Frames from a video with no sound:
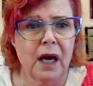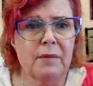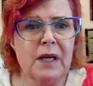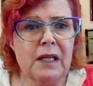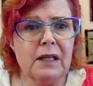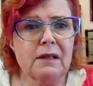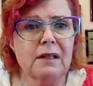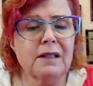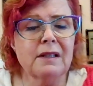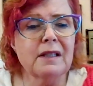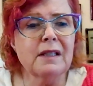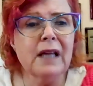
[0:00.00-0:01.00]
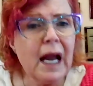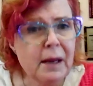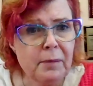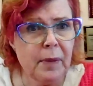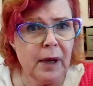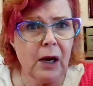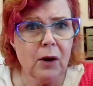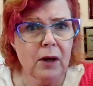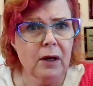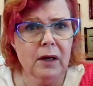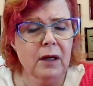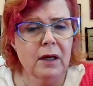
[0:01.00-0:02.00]
I mean, nightmare.
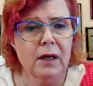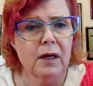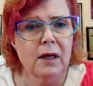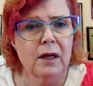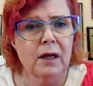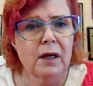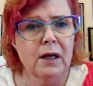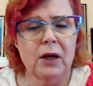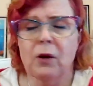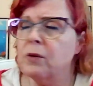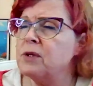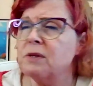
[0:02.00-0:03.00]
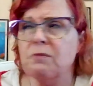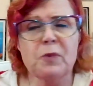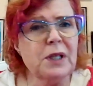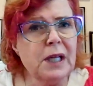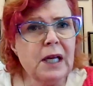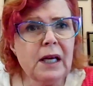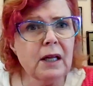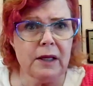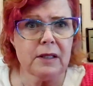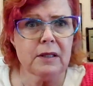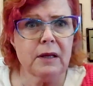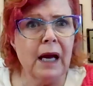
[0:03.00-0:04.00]
You know, it was
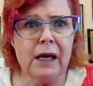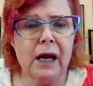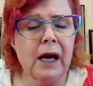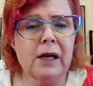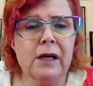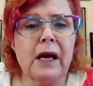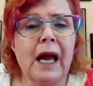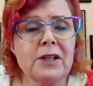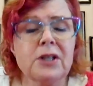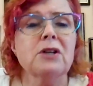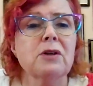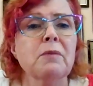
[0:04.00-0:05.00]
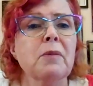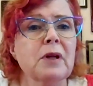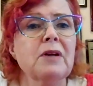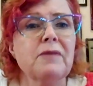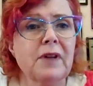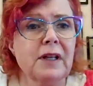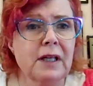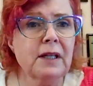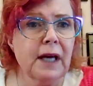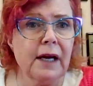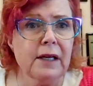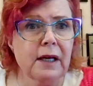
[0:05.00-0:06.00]
ridiculous. I actually couldn't believe they did
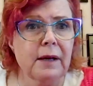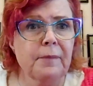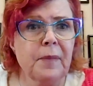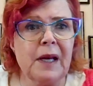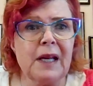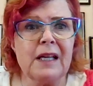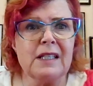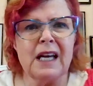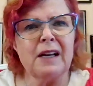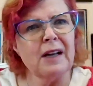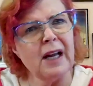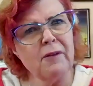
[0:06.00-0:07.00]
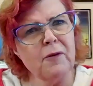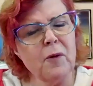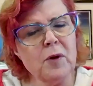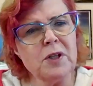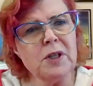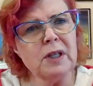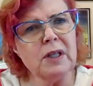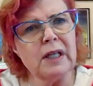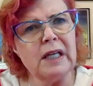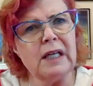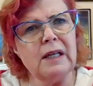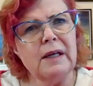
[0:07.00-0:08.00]
that. But it's kind of like,
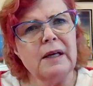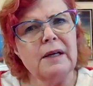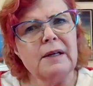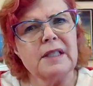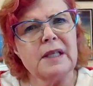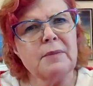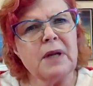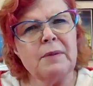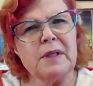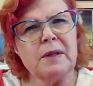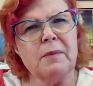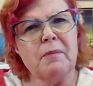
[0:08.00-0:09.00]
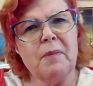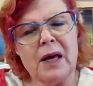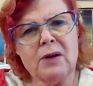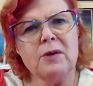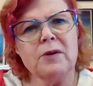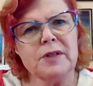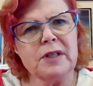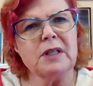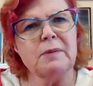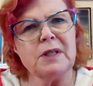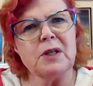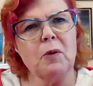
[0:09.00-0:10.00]
unfortunately, sometimes the medical
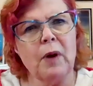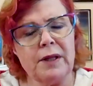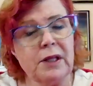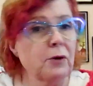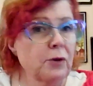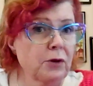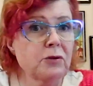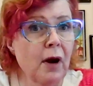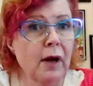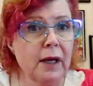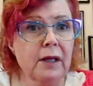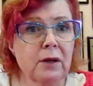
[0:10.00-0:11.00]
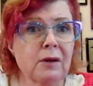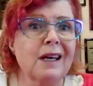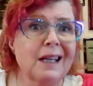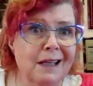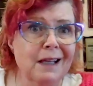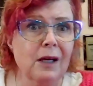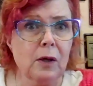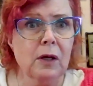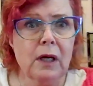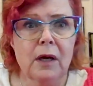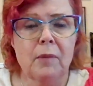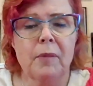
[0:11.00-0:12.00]
system isn't quite there. They're trying. They're getting there.
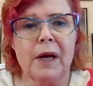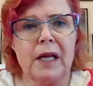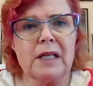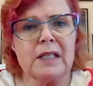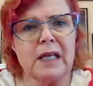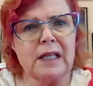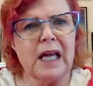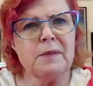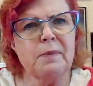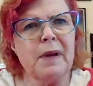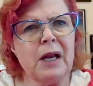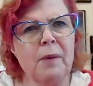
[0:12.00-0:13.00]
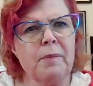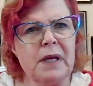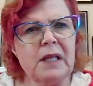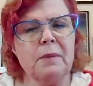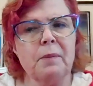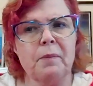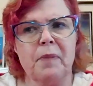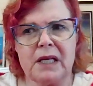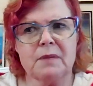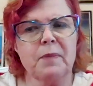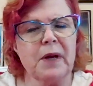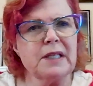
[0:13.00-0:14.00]
But it's like, that may not be the
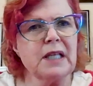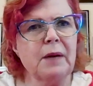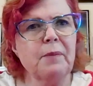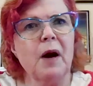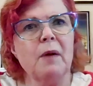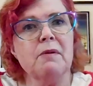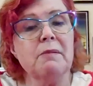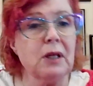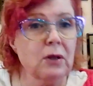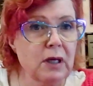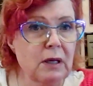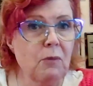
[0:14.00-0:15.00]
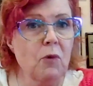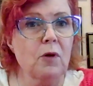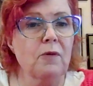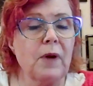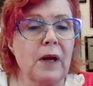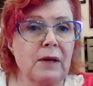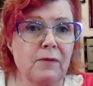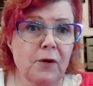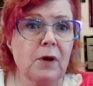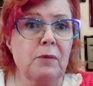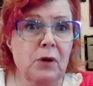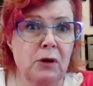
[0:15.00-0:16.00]
best place. I'd probably be looking more for
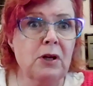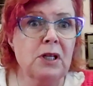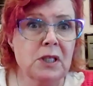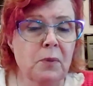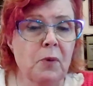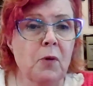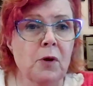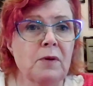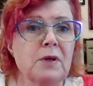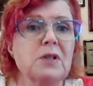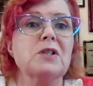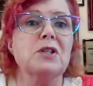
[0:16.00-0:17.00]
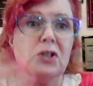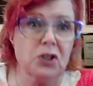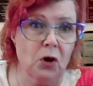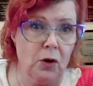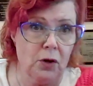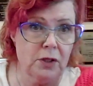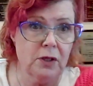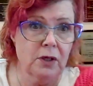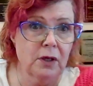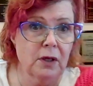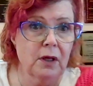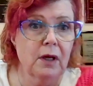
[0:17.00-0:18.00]
community support to start.
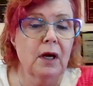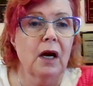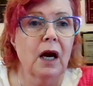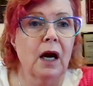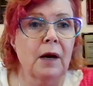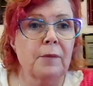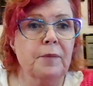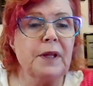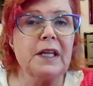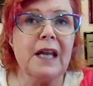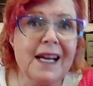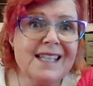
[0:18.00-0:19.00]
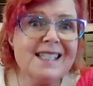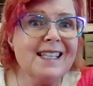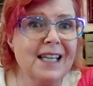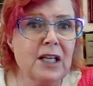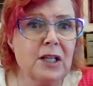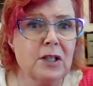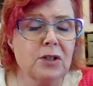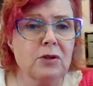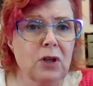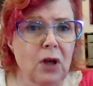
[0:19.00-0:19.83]
But the nice thing is there's